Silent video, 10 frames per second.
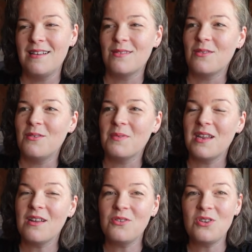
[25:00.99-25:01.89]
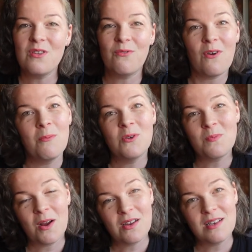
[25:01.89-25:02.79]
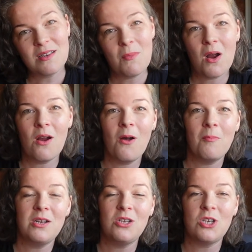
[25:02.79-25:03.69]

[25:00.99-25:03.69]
So I'm going to go to the farmer's market tomorrow. I'm going to